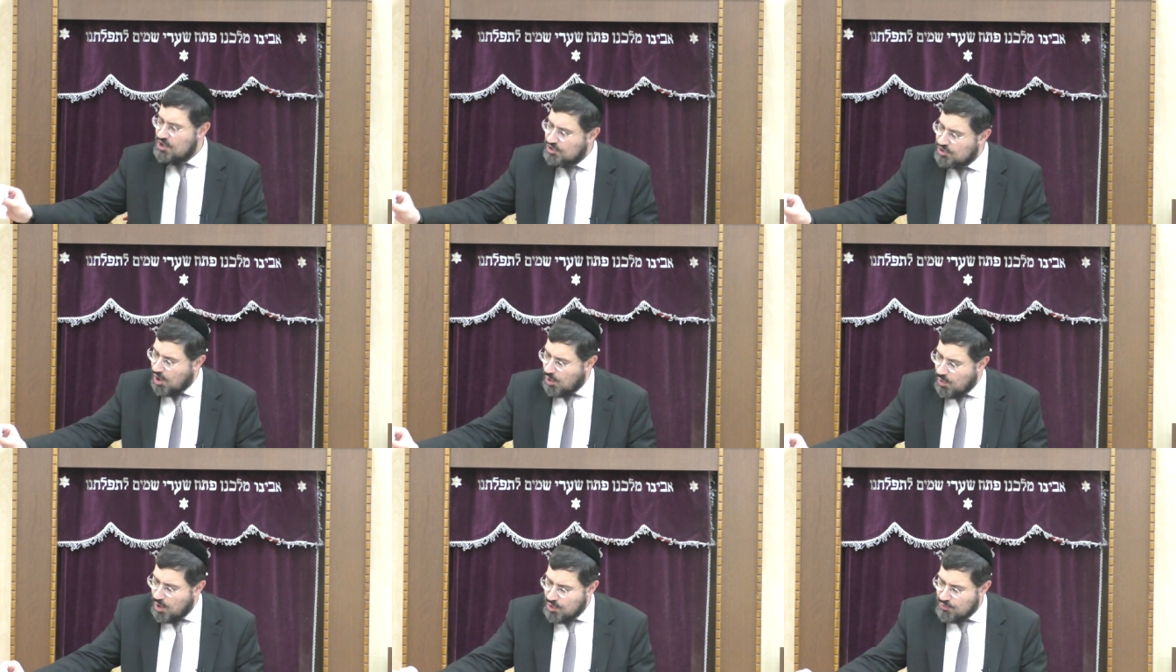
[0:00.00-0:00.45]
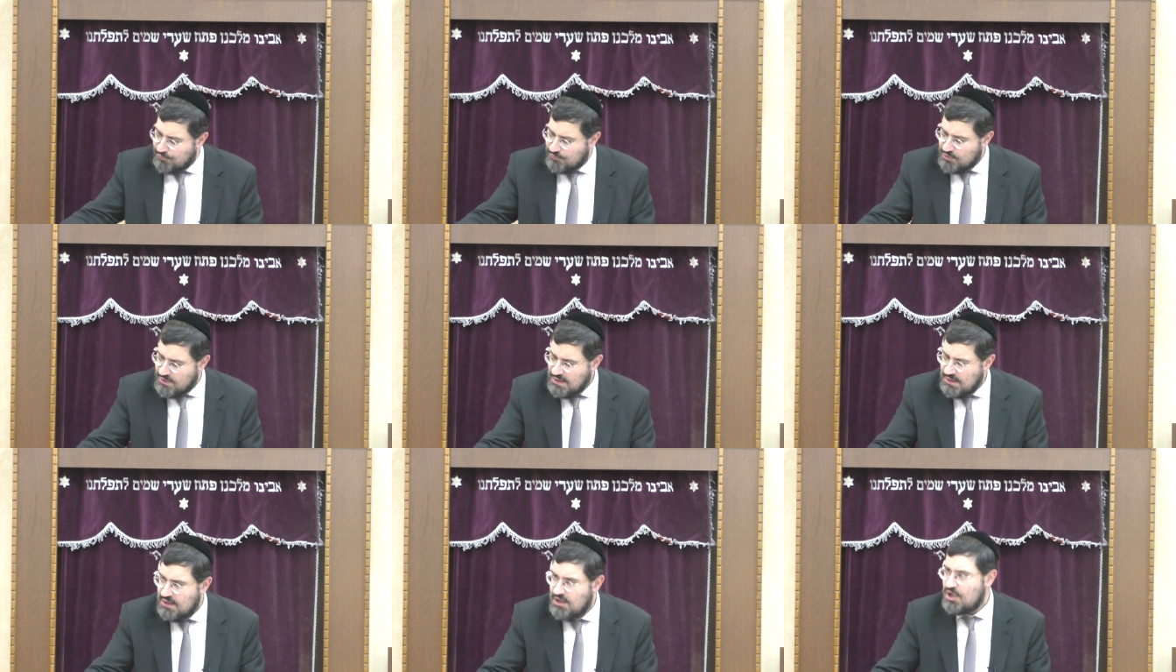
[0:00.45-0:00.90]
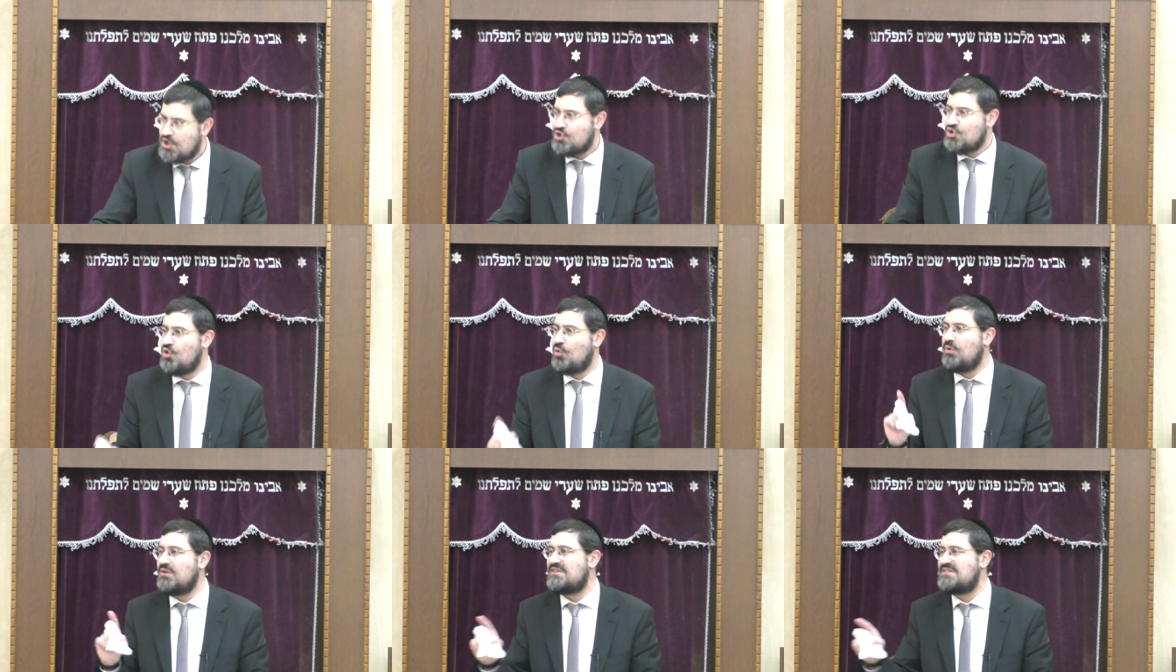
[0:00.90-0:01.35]
Go over it,
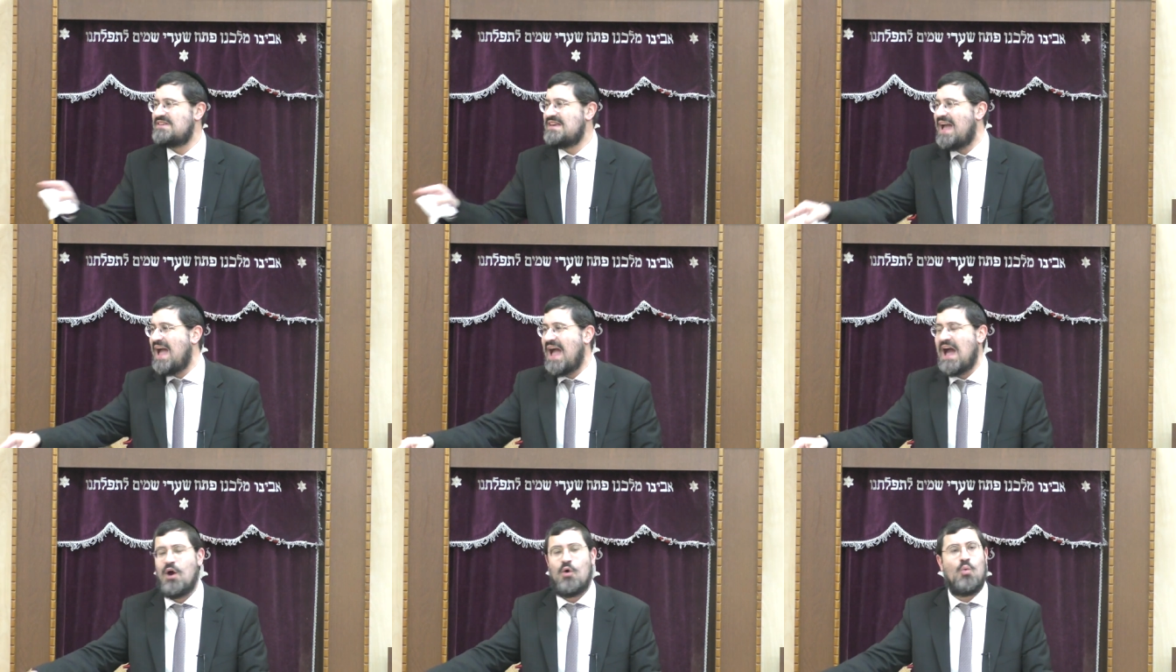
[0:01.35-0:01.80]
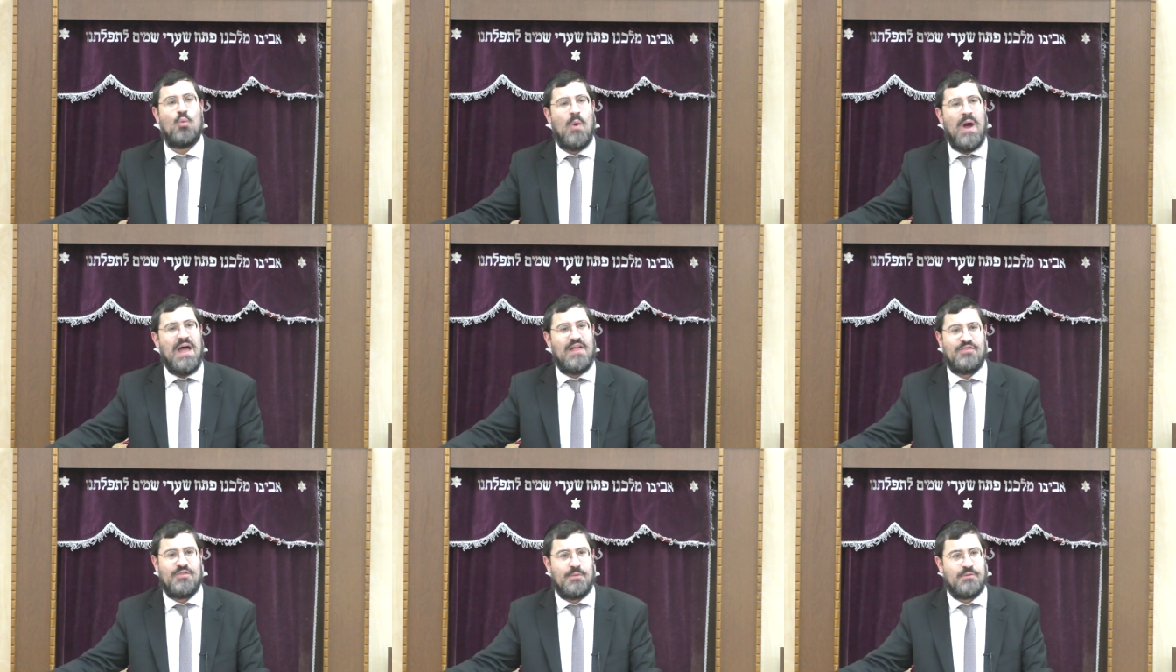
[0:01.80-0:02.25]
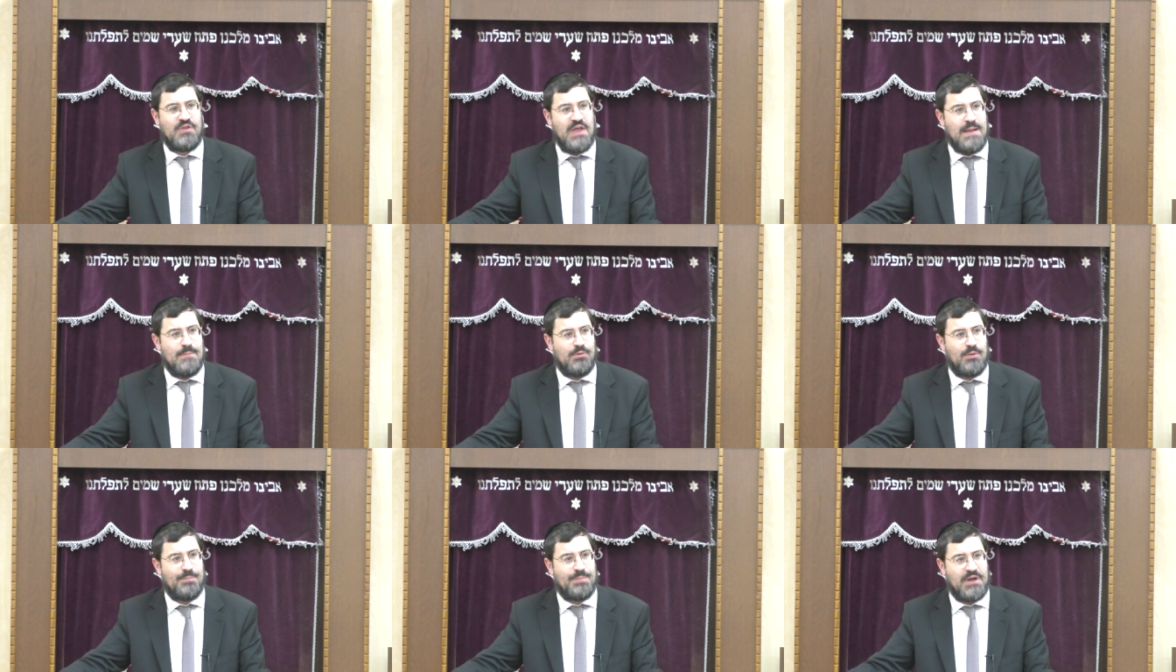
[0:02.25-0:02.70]
you will see how wet the
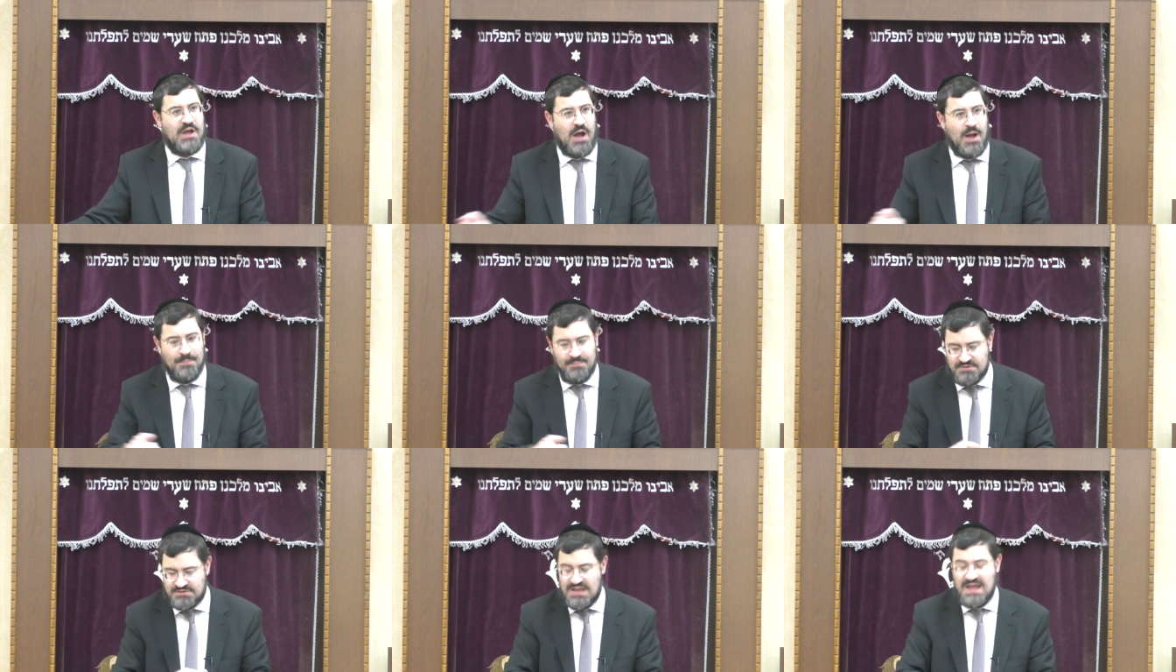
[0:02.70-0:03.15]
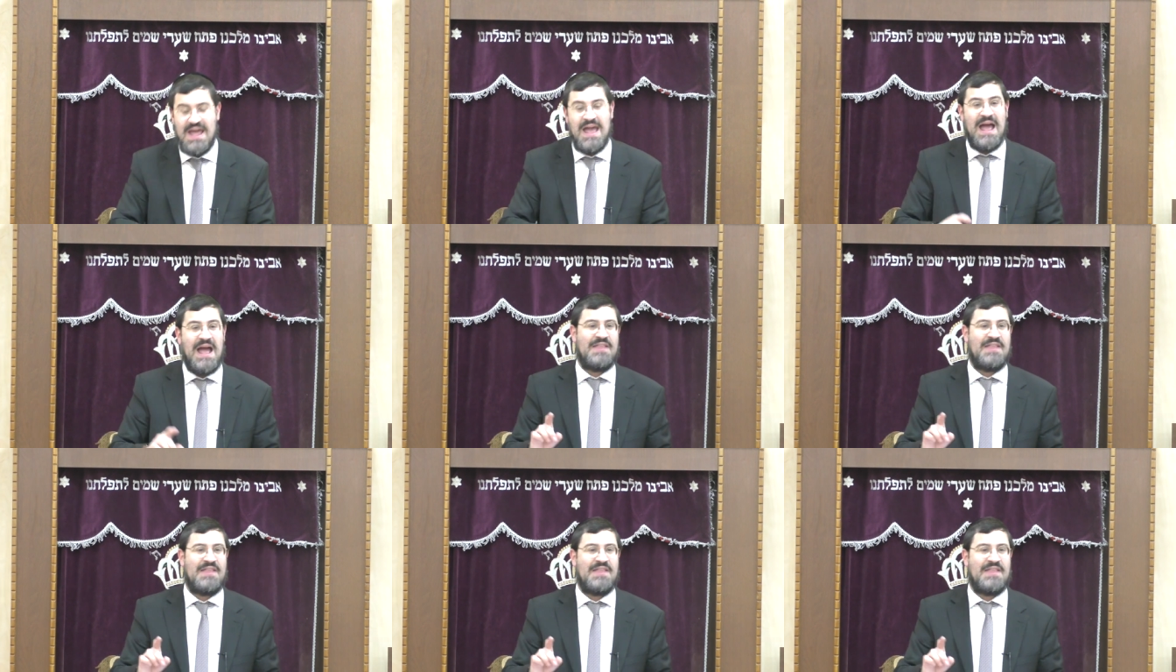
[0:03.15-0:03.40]
table becomes,